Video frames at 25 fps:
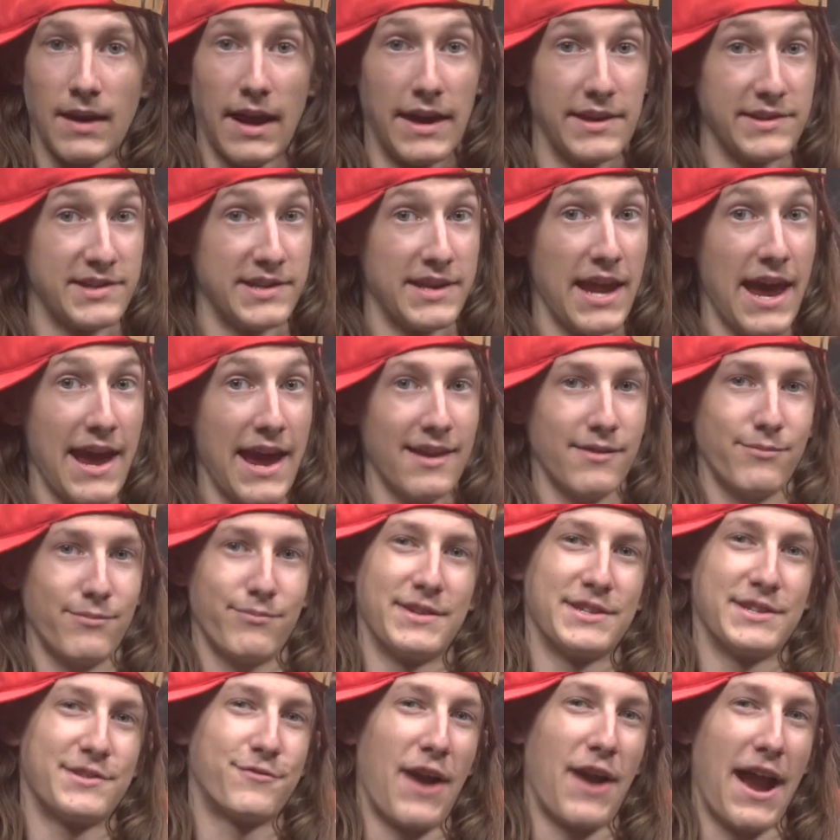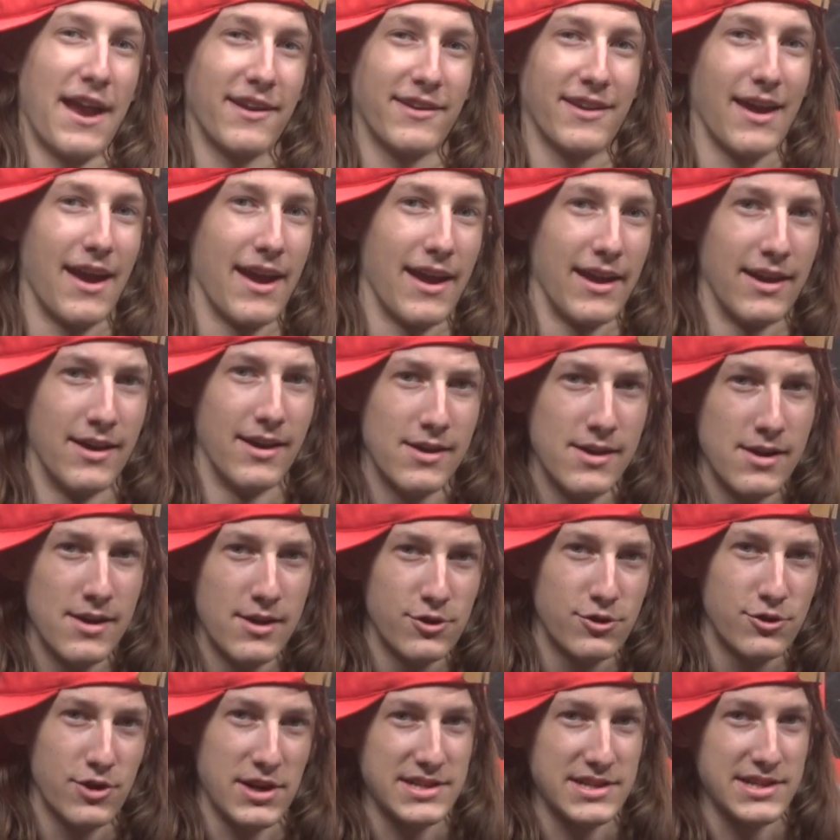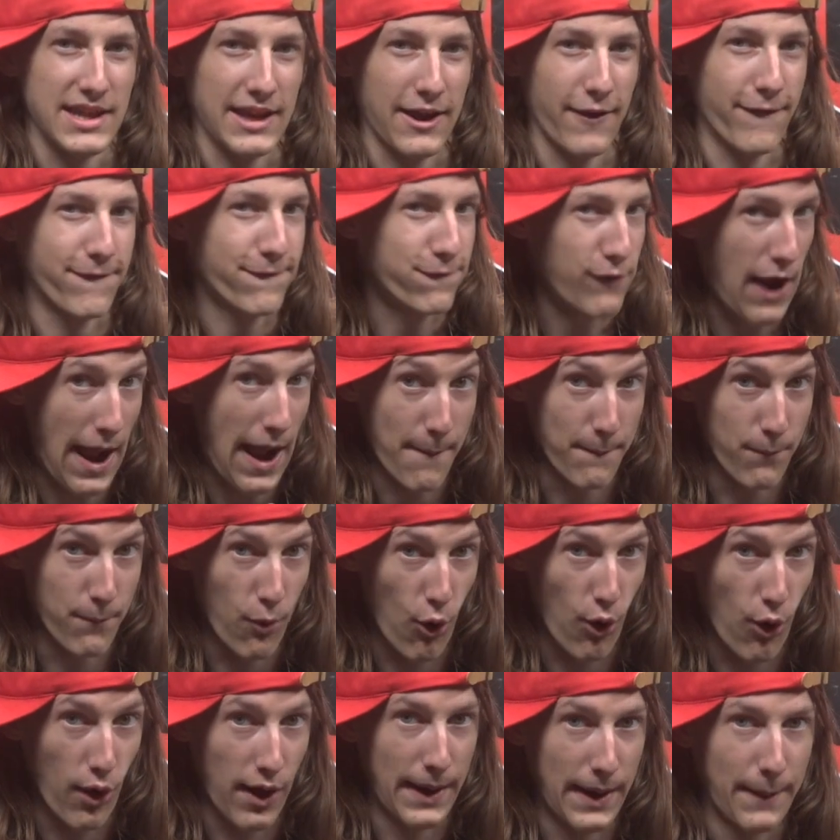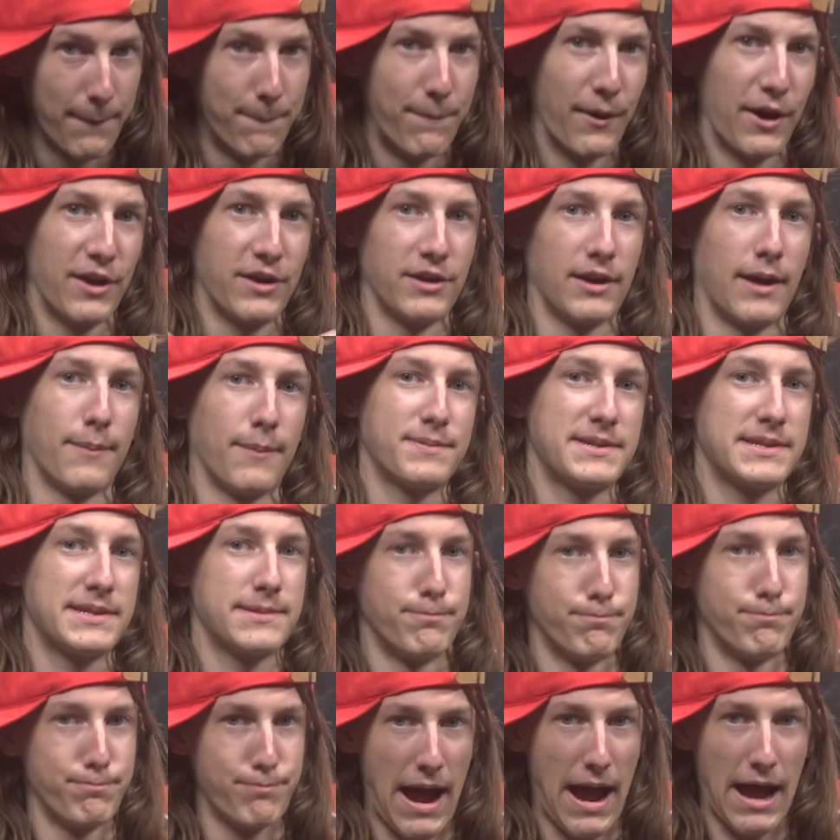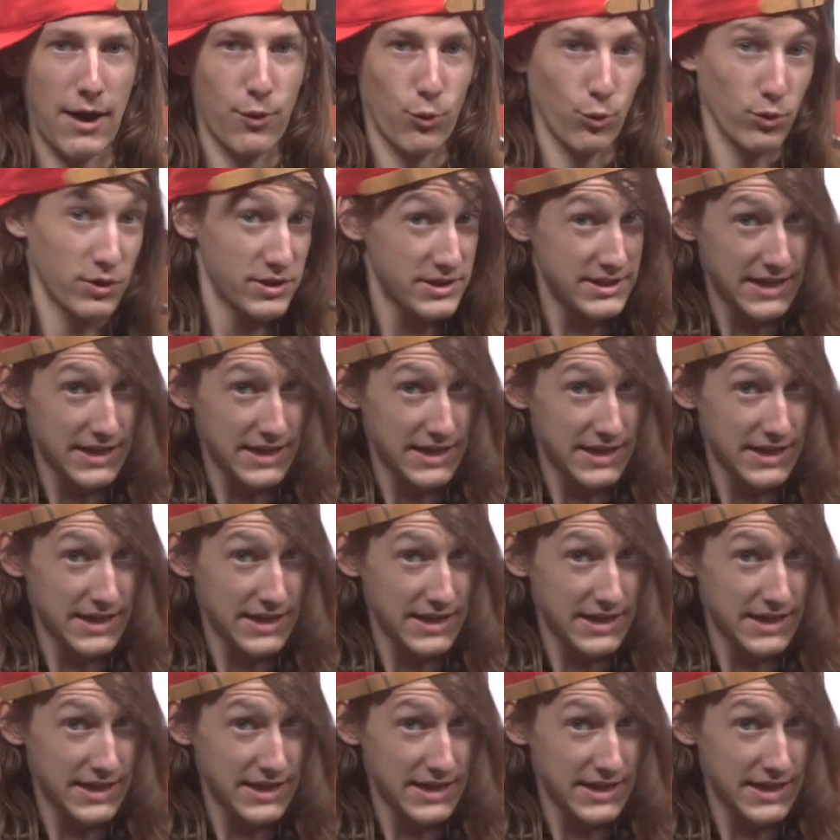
And today is frat day. Dress like a frat boy, button ups, backwards